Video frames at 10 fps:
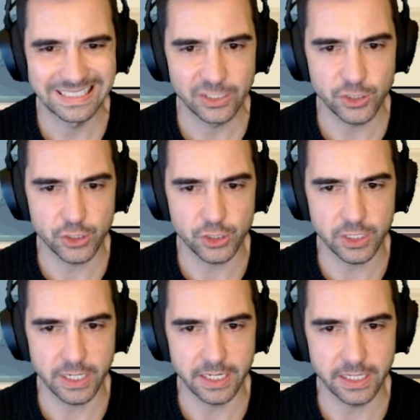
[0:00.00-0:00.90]

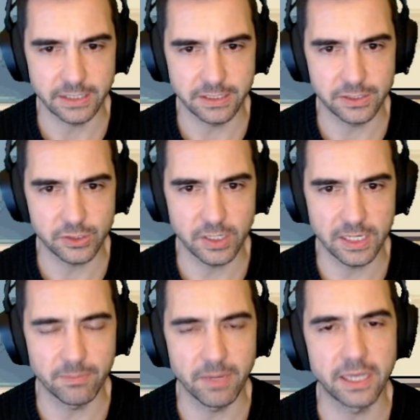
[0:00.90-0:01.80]
Shit. It's gonna
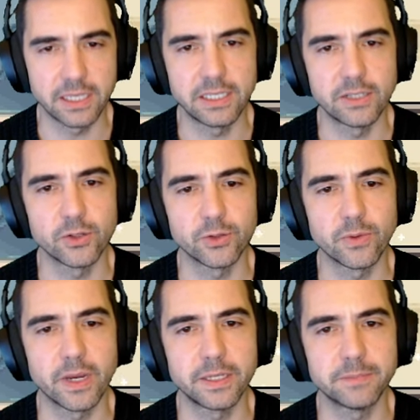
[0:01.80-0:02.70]
hit my healer,
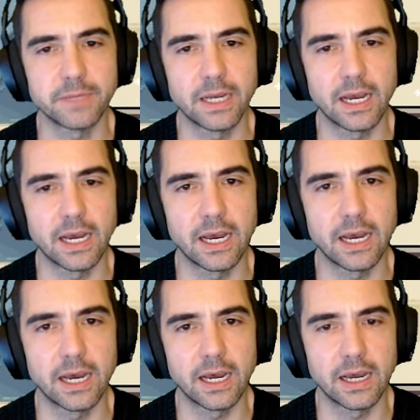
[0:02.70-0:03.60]
right?
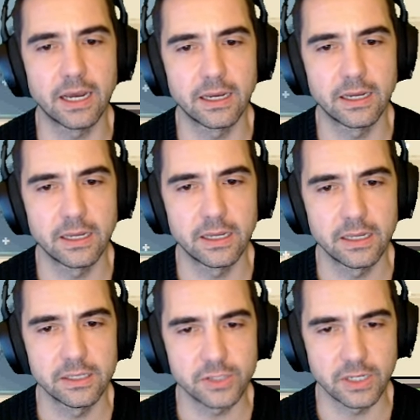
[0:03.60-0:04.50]
Ah.
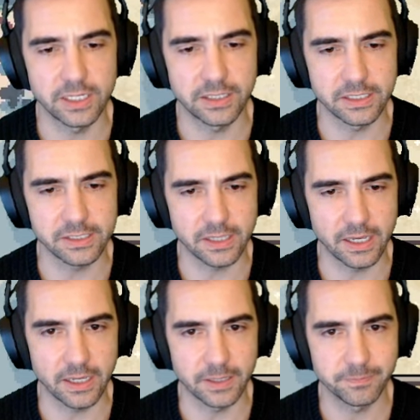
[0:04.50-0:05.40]
It's gonna hit this
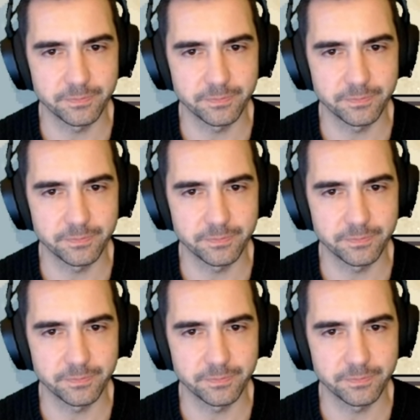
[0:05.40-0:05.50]
guy.